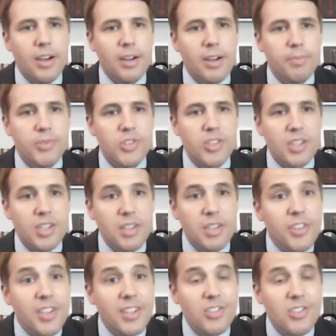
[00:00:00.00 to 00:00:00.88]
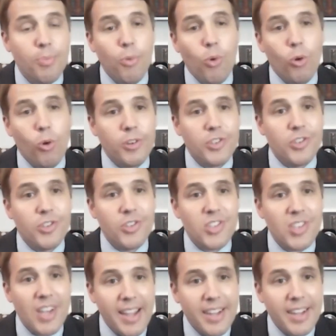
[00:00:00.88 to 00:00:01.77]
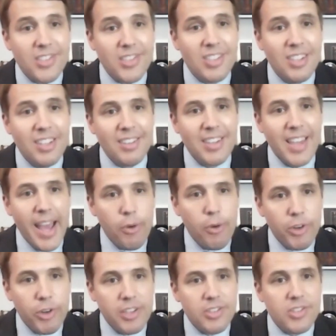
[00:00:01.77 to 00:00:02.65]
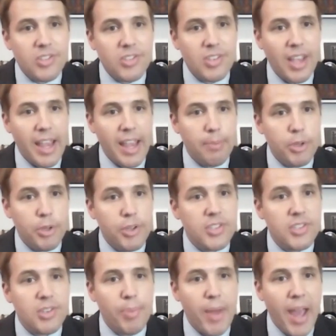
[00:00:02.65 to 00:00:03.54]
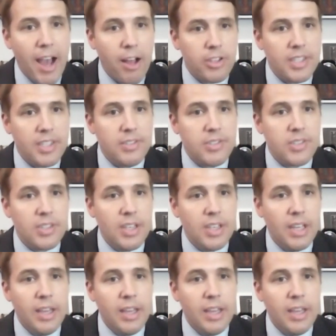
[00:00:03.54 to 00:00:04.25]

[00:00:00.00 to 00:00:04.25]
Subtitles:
significant support to states, counties, and municipalities,